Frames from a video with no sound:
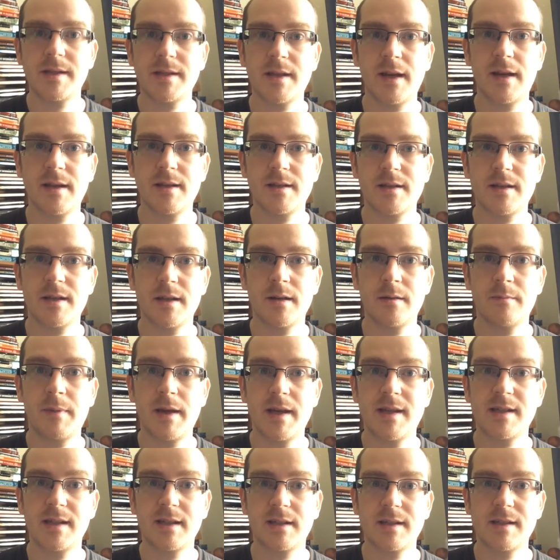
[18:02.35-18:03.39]
sent into
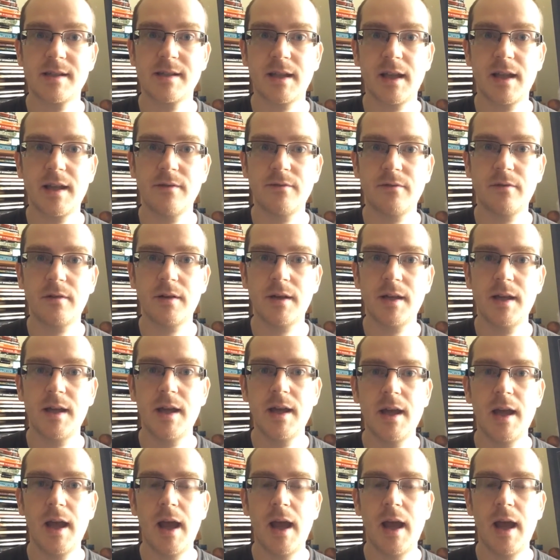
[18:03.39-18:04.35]
basically slavery